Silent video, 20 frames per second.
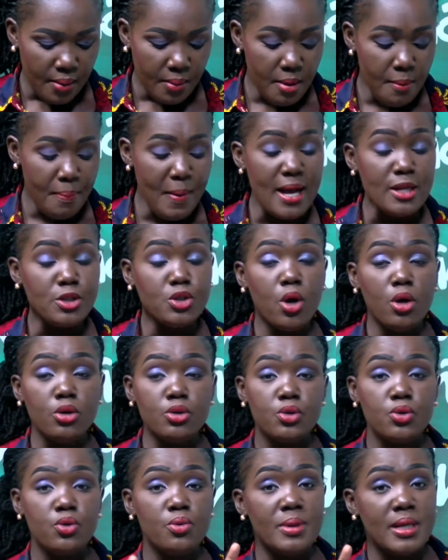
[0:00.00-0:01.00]
We patch all
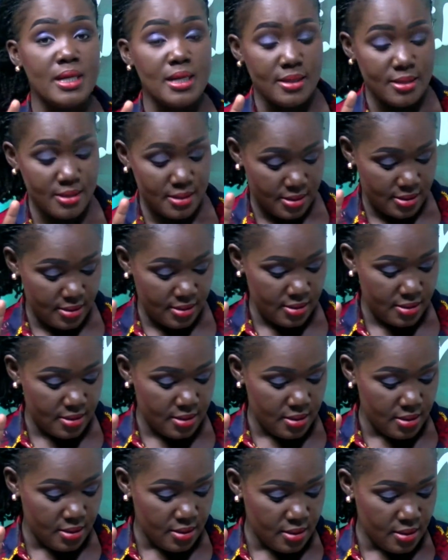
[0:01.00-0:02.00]
2 minutes.
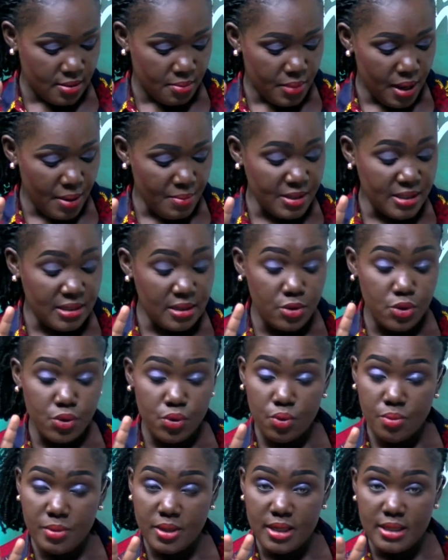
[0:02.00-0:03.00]
But me say
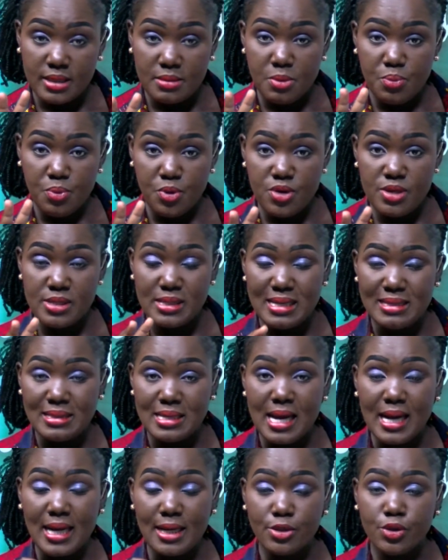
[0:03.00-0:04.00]
2 minutes. My producer say
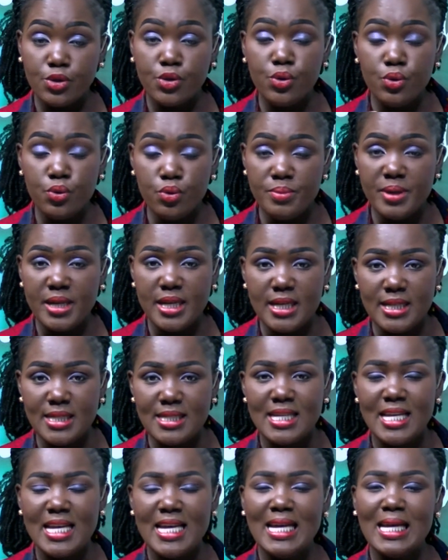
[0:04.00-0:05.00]
I got 2
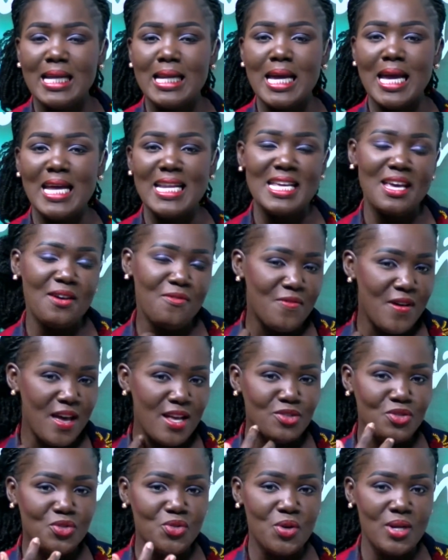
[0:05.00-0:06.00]
minutes. Now the
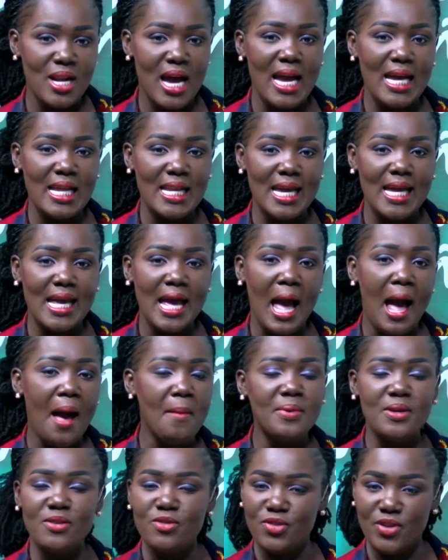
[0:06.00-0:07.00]
first draw now today.
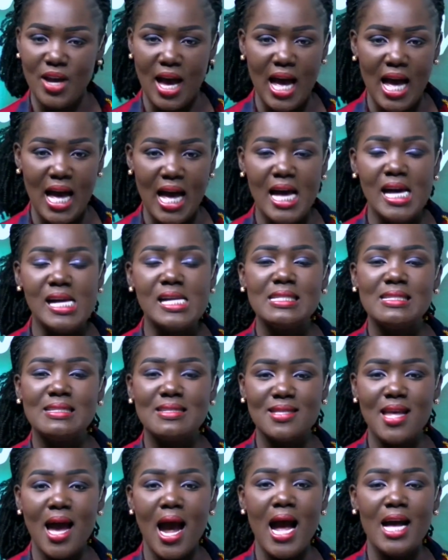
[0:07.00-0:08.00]
Abidja.
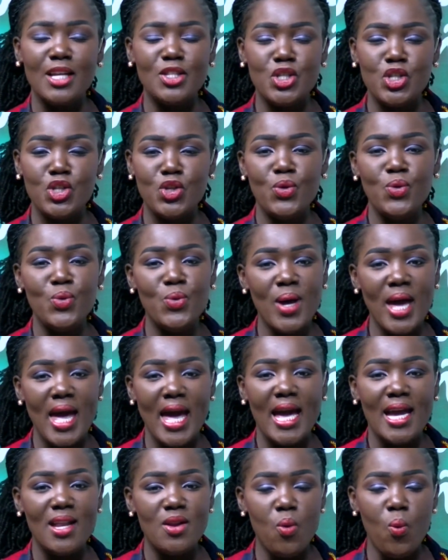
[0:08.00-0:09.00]

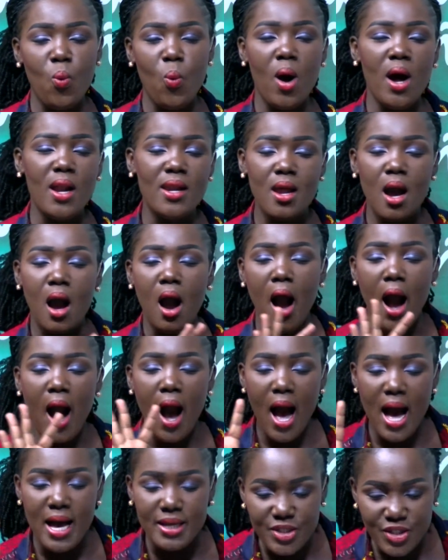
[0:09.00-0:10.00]

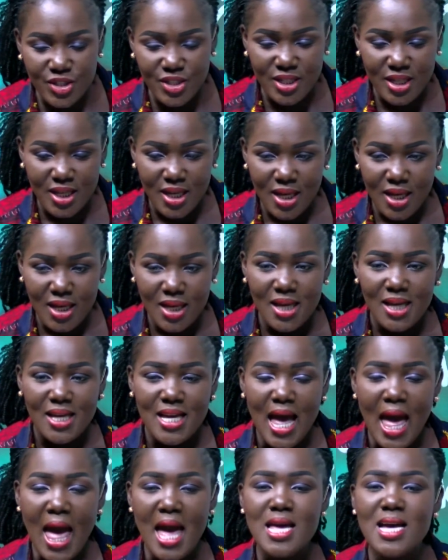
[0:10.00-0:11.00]
*281#.
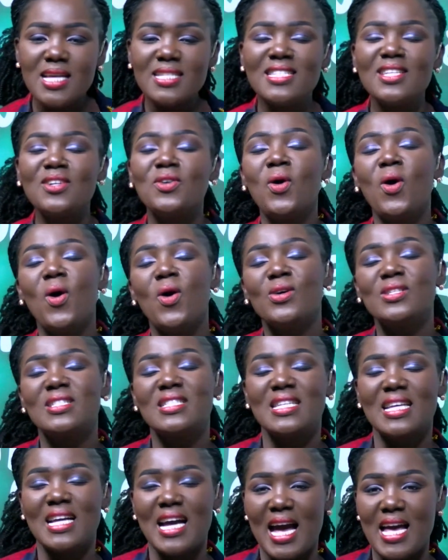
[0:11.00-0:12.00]
Eya siko
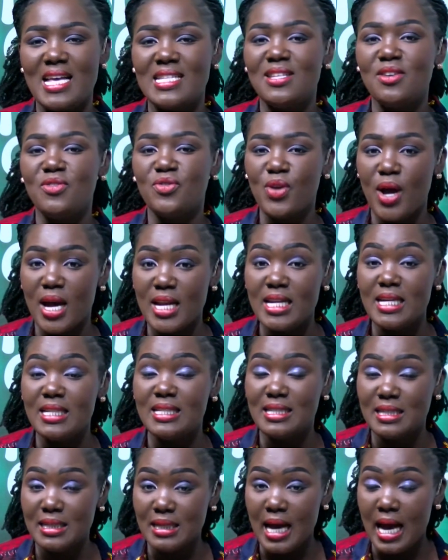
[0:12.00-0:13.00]
sika. Eya si
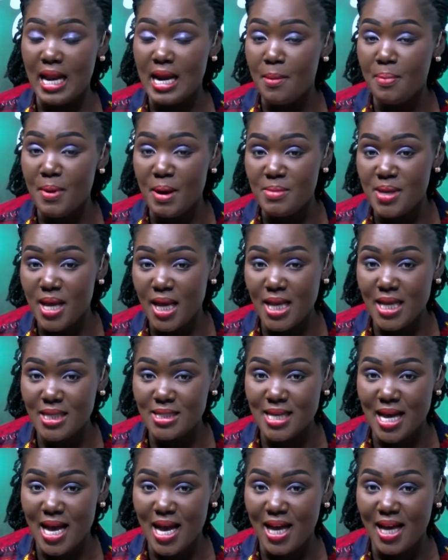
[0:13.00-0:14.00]
chanedi. Ana pa mi enye
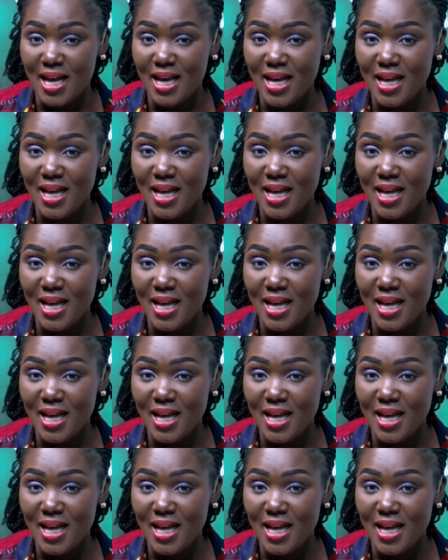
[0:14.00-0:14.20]
sa.